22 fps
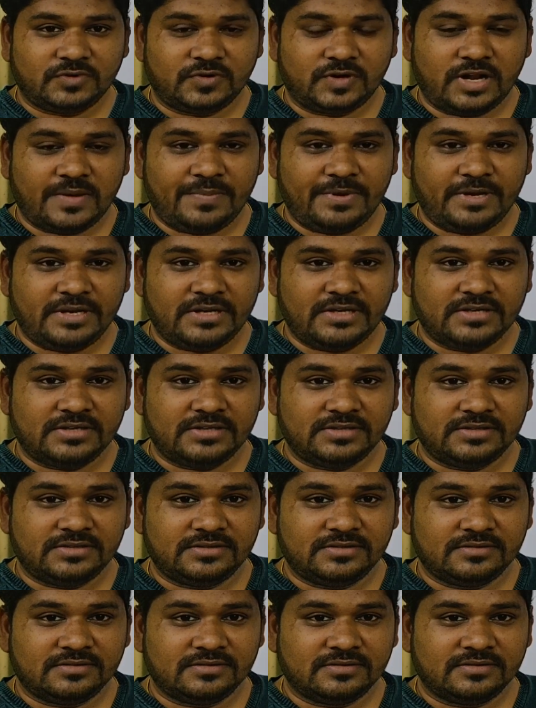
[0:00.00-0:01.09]
What happened?
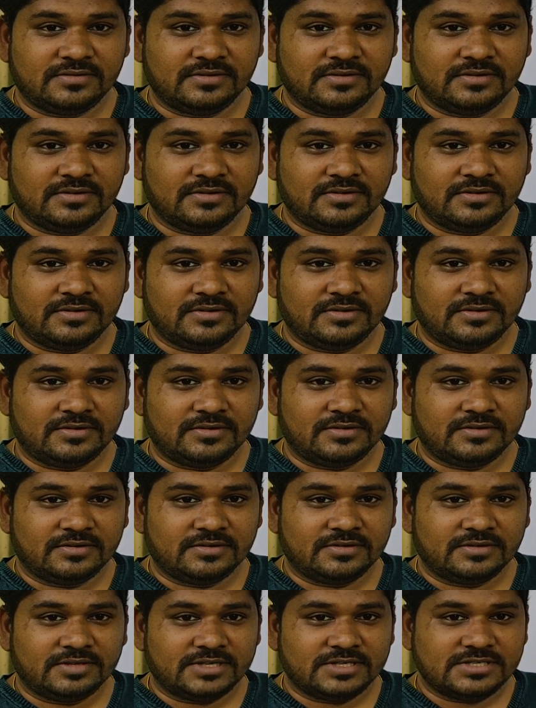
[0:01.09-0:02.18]

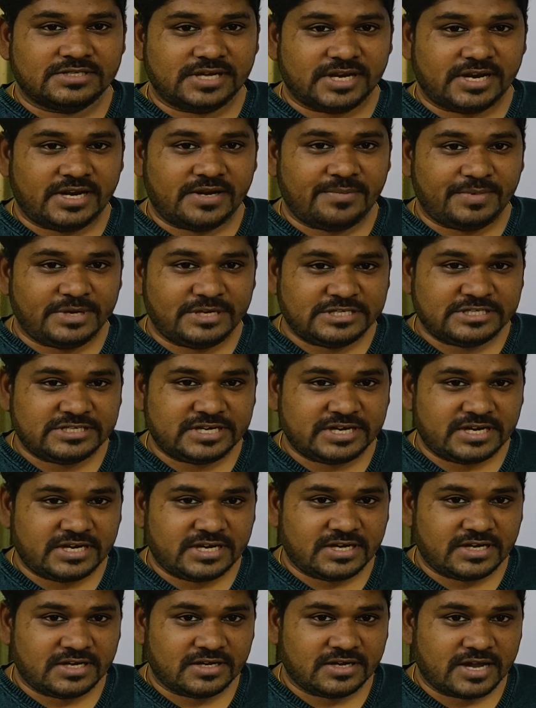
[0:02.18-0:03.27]
Is there any mistake
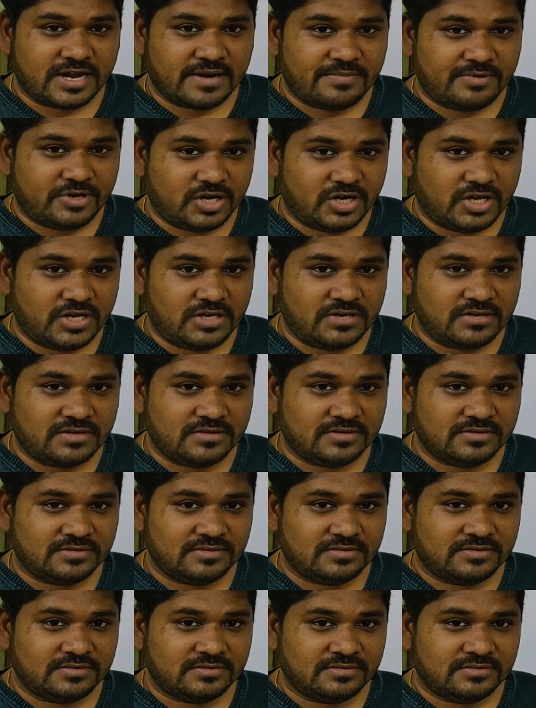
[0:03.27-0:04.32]
I have done?